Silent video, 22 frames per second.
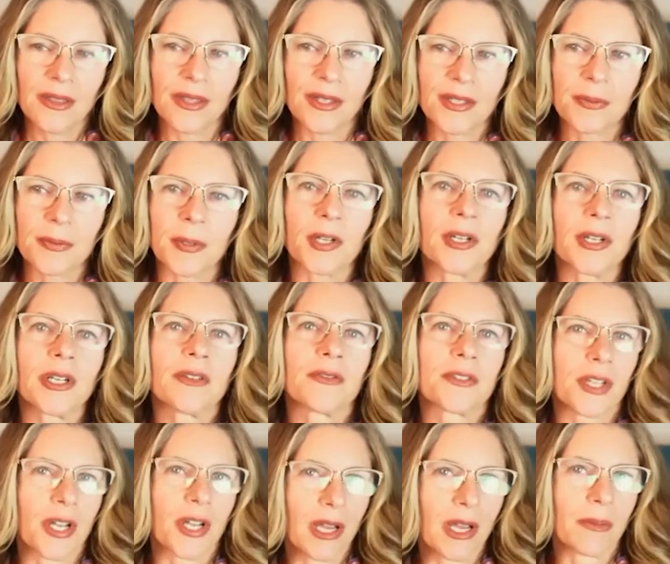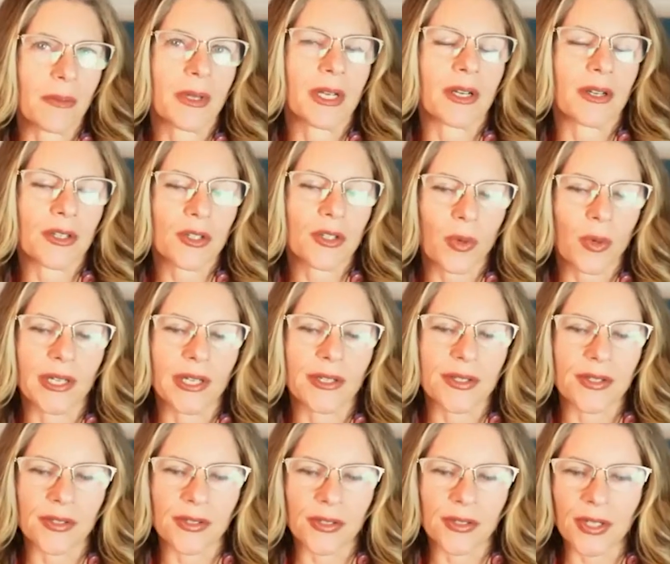this period of time in our
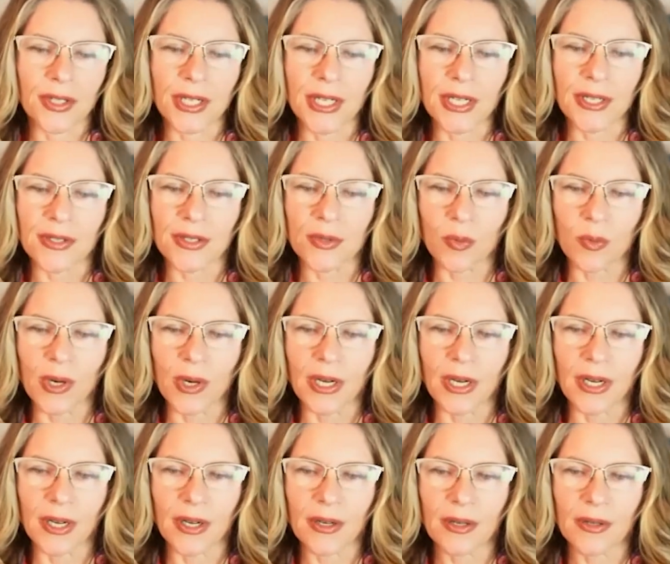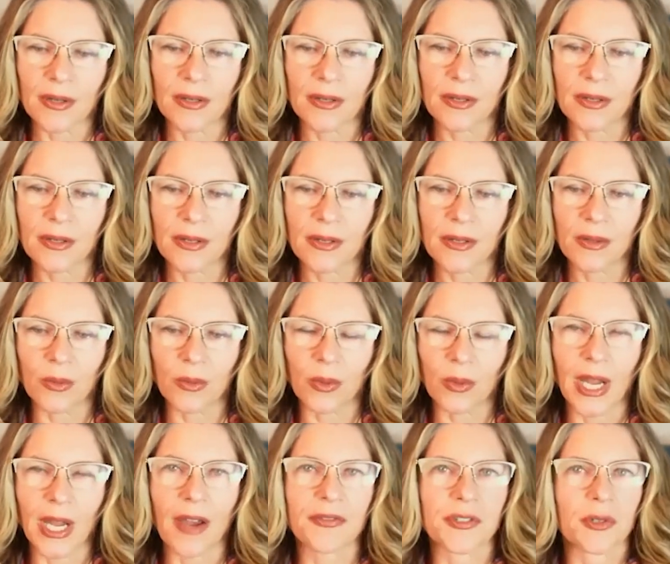20s and 30s where
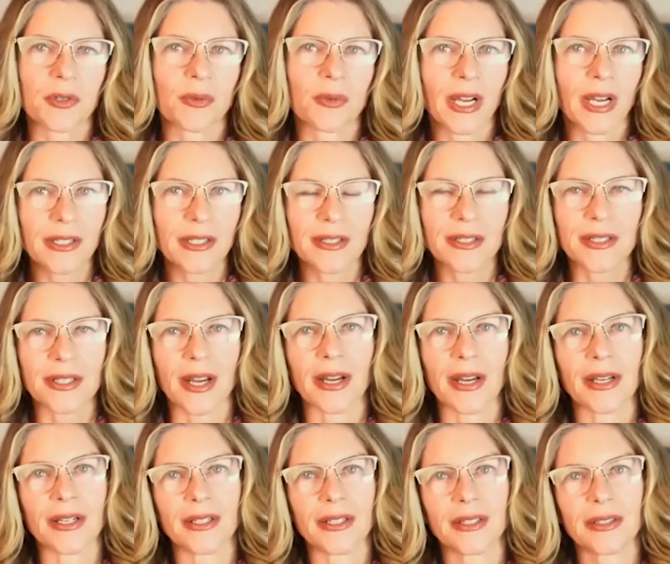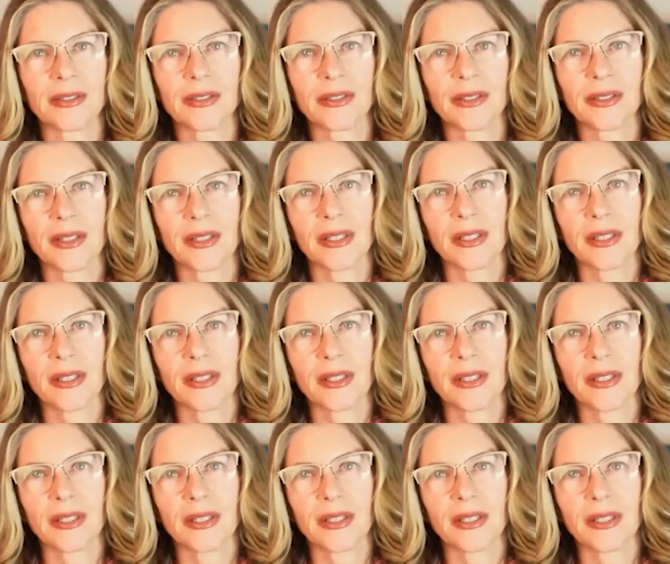we have to reconcile